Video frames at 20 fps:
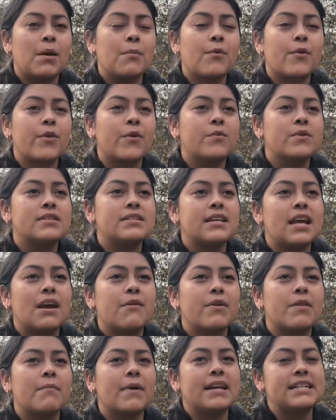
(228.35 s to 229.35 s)
My brother was
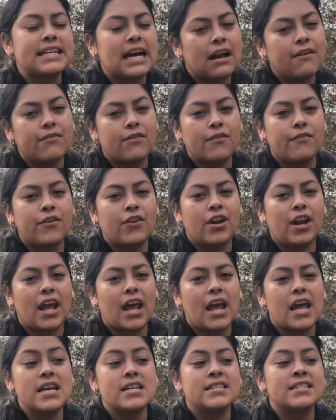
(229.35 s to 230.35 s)
staying with my dad for a few
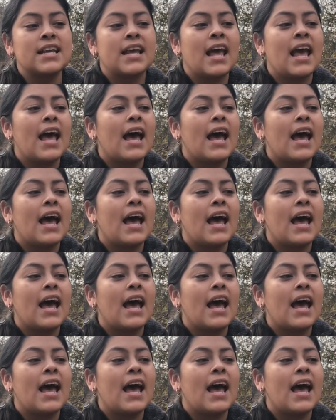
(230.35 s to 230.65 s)
days,